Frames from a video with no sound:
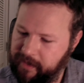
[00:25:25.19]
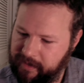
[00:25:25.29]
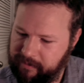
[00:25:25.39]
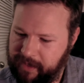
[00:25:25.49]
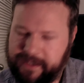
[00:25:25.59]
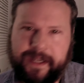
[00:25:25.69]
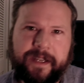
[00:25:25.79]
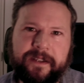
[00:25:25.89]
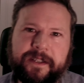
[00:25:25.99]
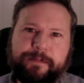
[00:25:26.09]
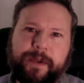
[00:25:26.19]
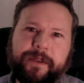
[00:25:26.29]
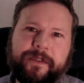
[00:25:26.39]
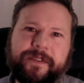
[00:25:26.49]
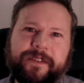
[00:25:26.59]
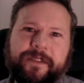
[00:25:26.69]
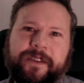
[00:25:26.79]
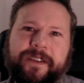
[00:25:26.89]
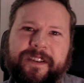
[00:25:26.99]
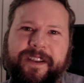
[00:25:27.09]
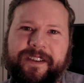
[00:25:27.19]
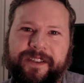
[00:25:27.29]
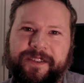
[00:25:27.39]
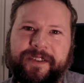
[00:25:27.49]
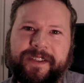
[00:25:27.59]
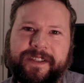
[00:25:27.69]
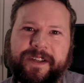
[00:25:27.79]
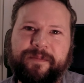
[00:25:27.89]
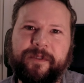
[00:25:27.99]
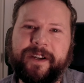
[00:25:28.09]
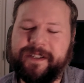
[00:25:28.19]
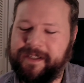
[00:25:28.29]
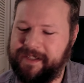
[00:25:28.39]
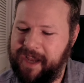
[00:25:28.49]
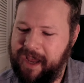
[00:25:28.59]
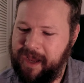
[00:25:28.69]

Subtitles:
by taking these pills and going, doing these operations,